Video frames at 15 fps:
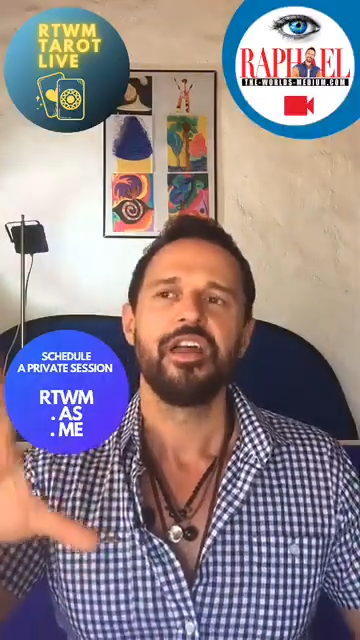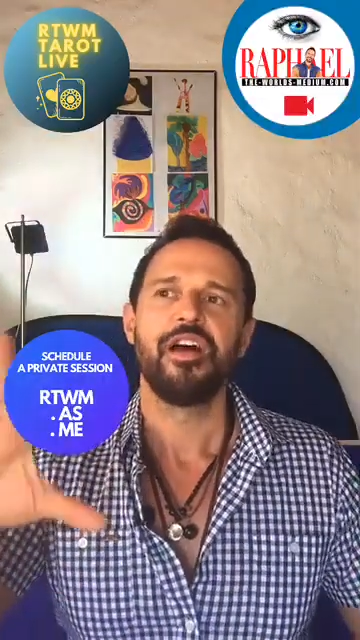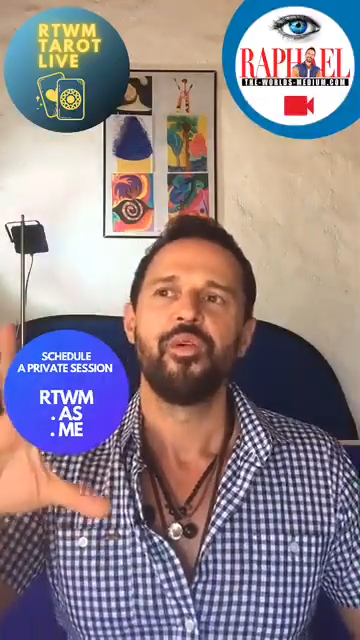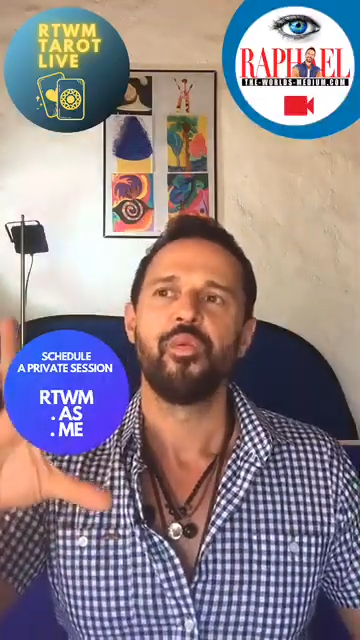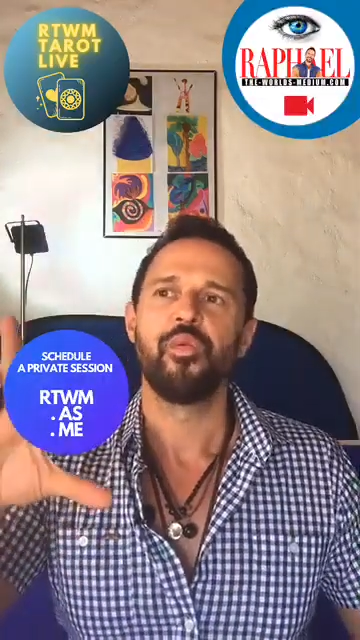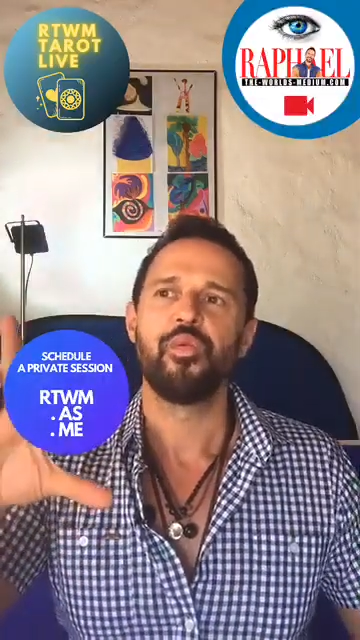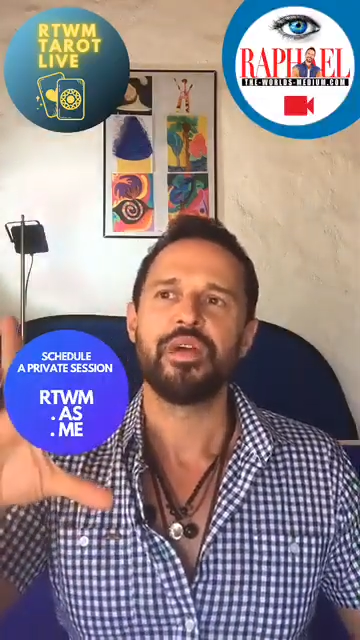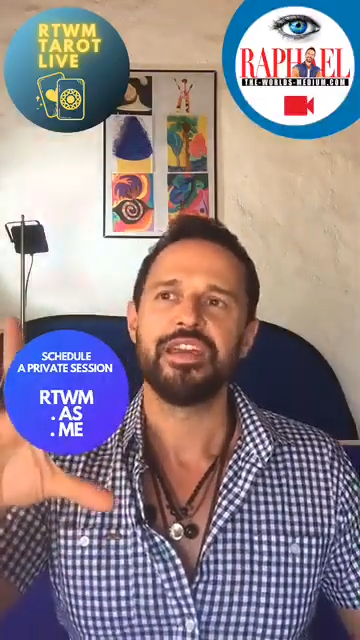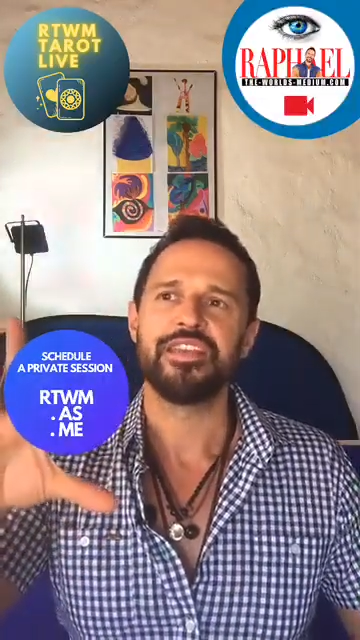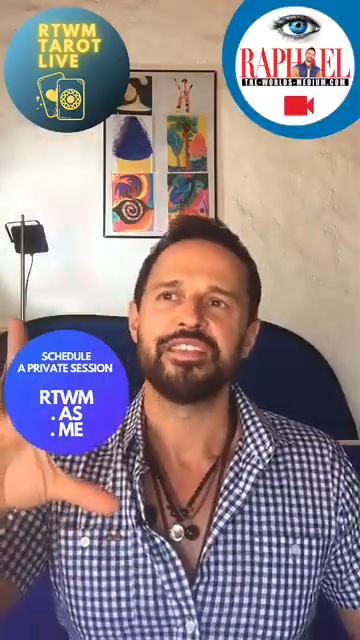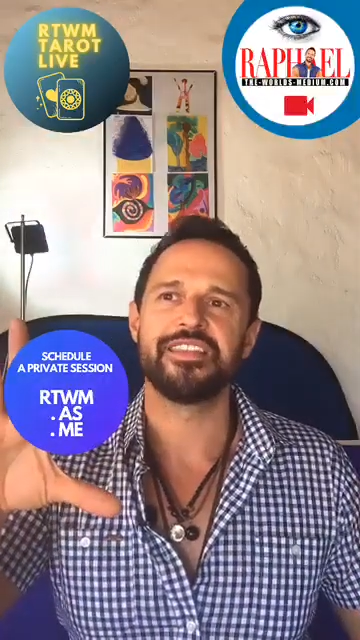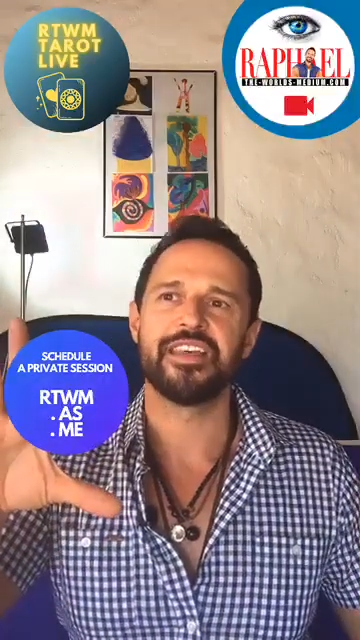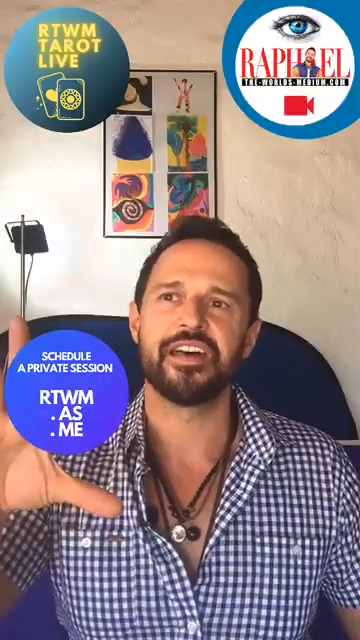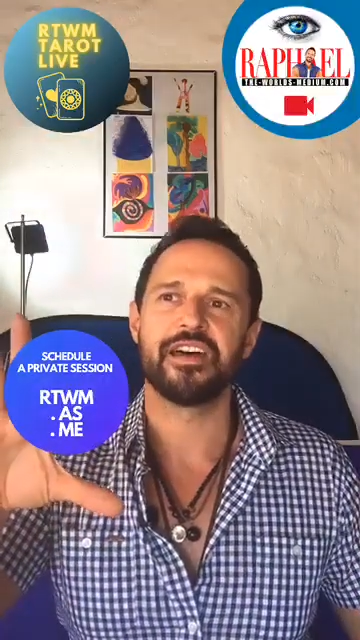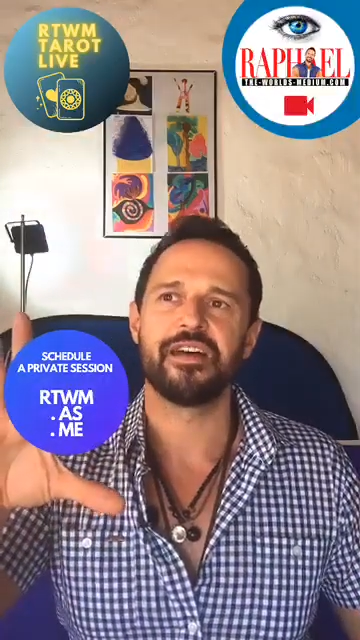with
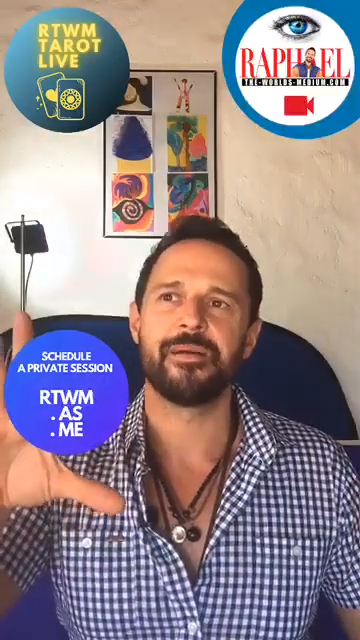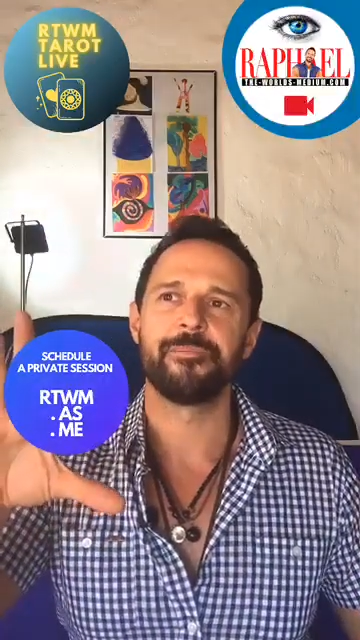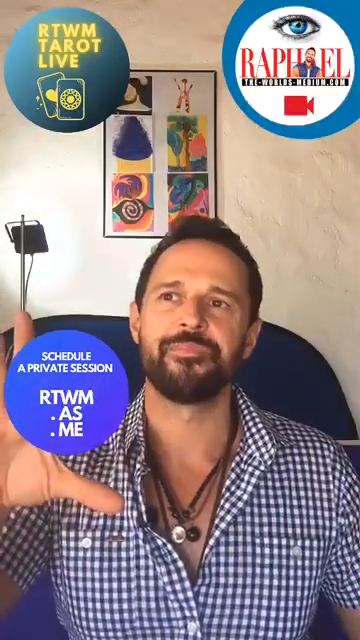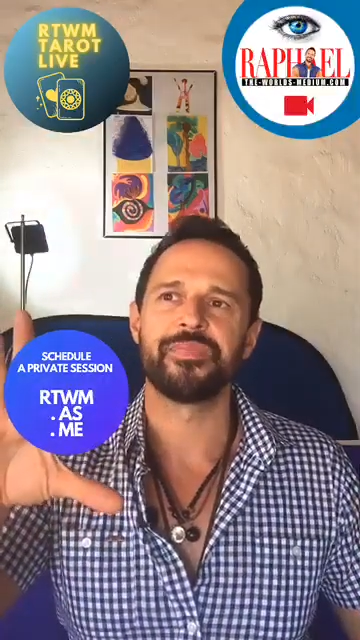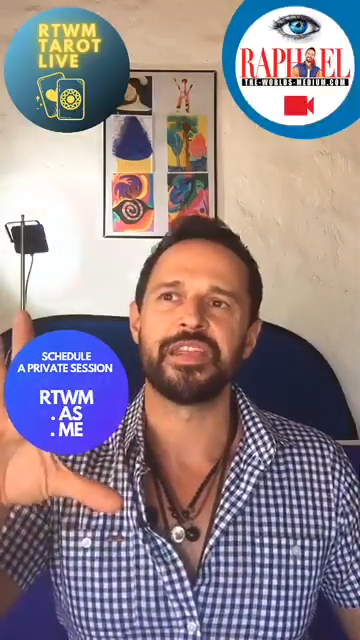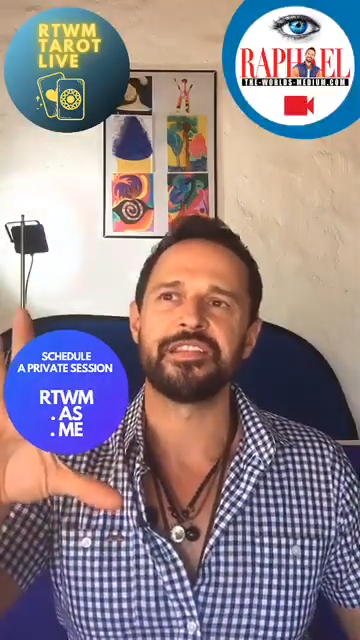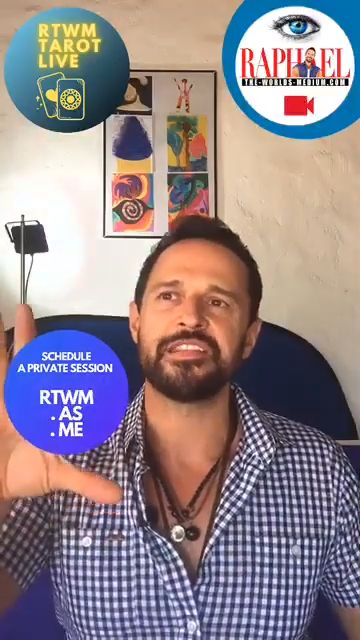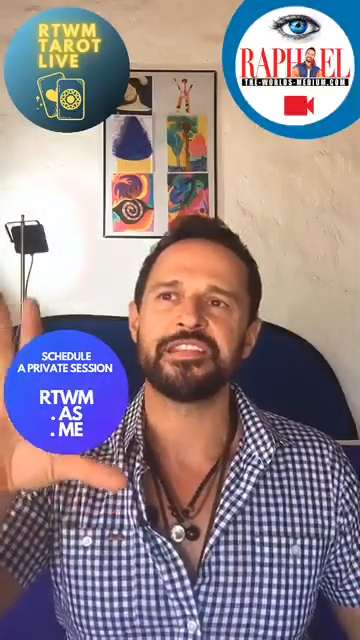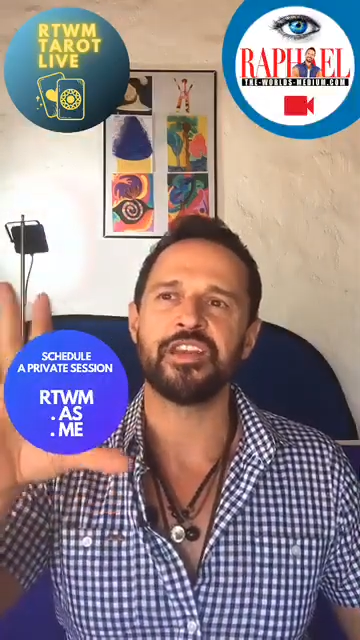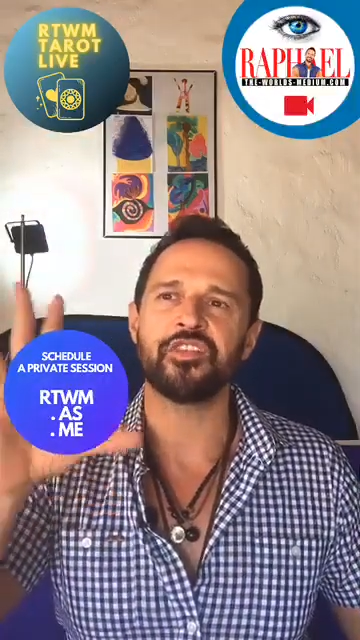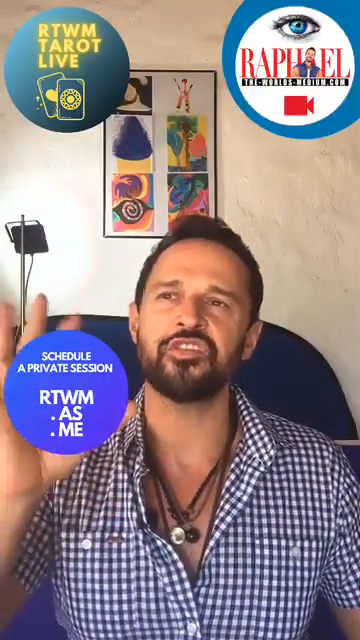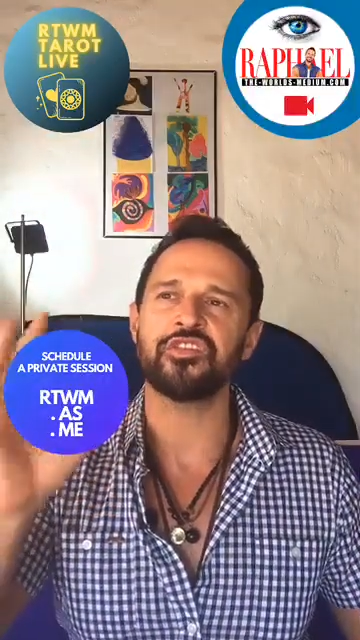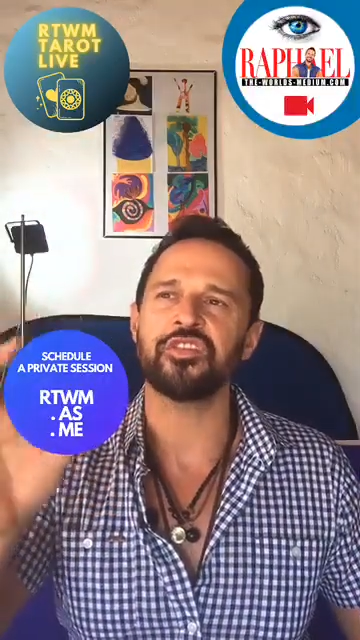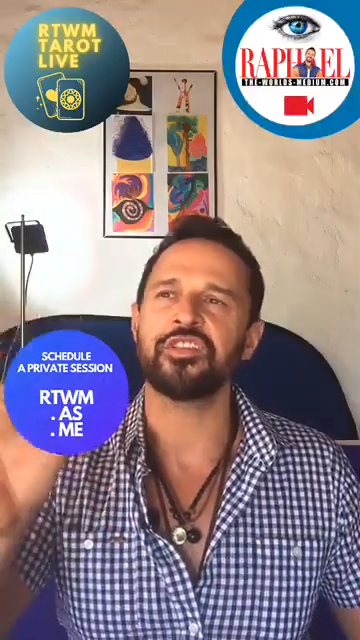such